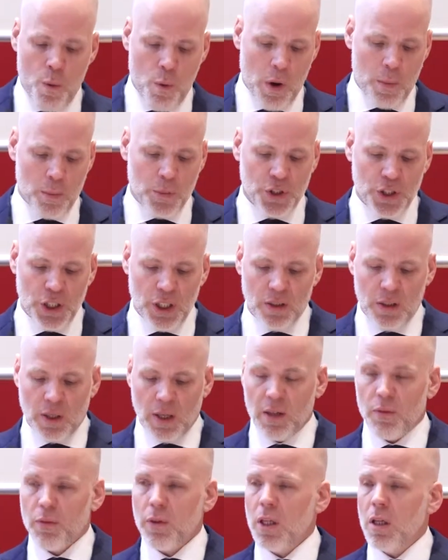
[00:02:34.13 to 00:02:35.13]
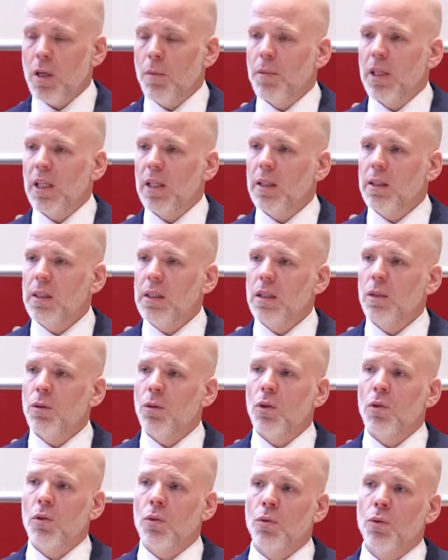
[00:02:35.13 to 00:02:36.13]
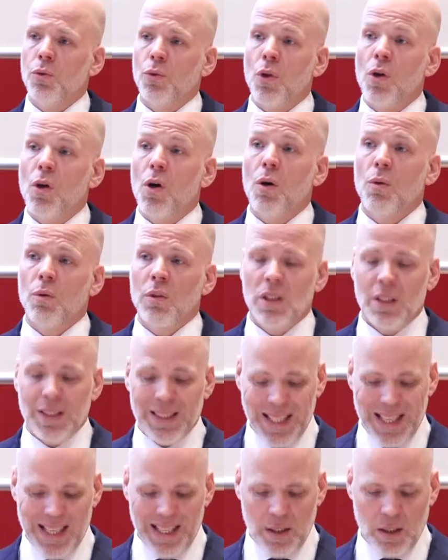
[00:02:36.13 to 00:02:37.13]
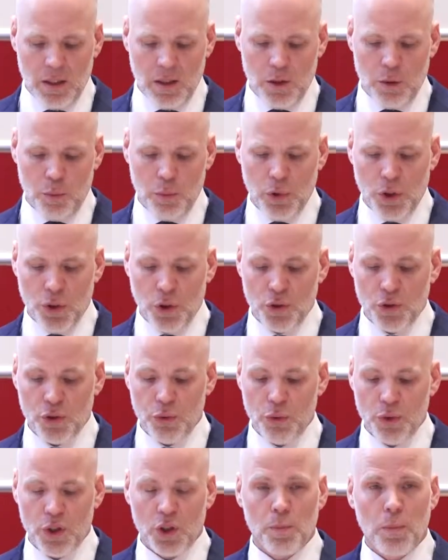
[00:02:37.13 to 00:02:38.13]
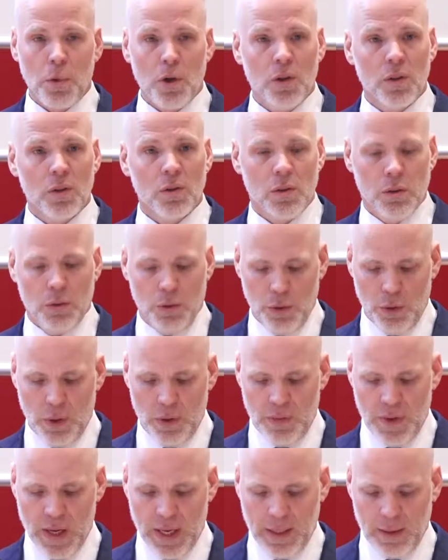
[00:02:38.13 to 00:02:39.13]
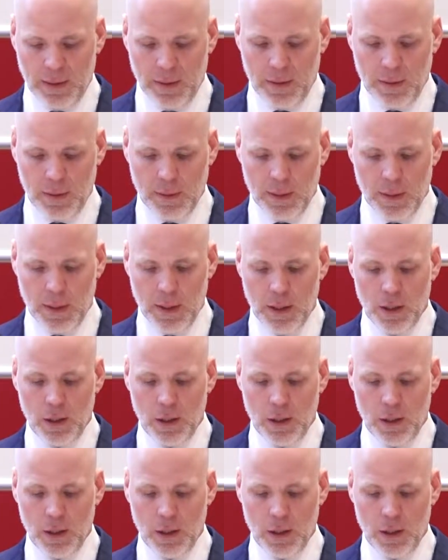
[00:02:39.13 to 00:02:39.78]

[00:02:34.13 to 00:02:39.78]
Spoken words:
where machines are given the ability to not only sense, but also respond to events,